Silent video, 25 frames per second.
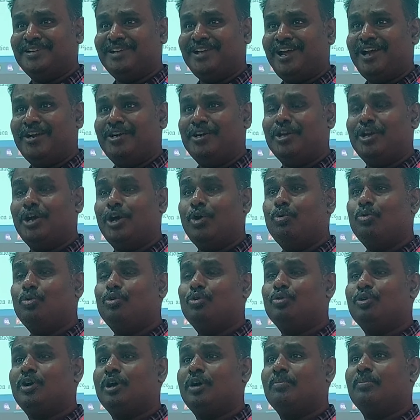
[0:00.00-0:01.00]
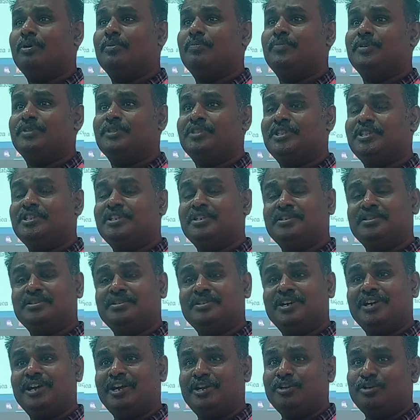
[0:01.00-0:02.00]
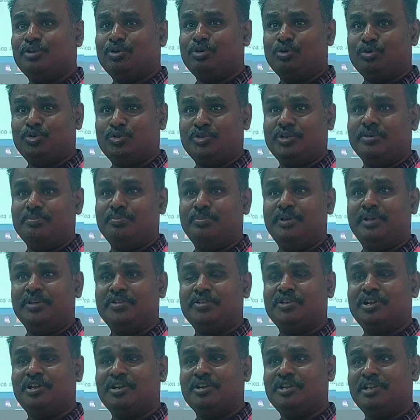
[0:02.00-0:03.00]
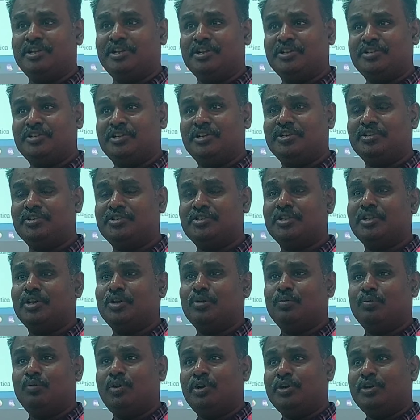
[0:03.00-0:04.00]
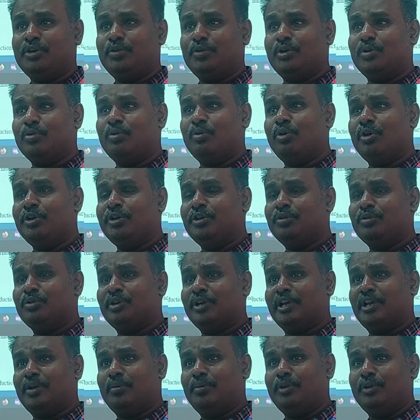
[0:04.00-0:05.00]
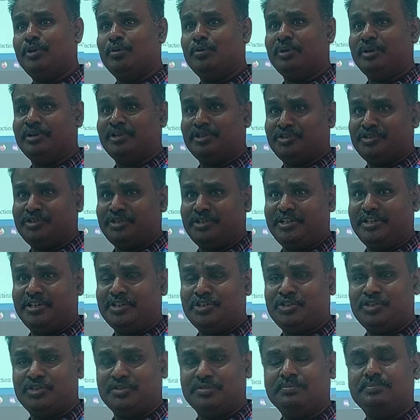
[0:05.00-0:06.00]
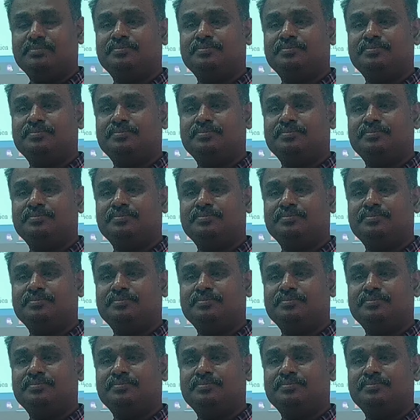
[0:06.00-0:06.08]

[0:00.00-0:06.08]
and how to come up with the conclusion based on the results, what you are going to have in your research,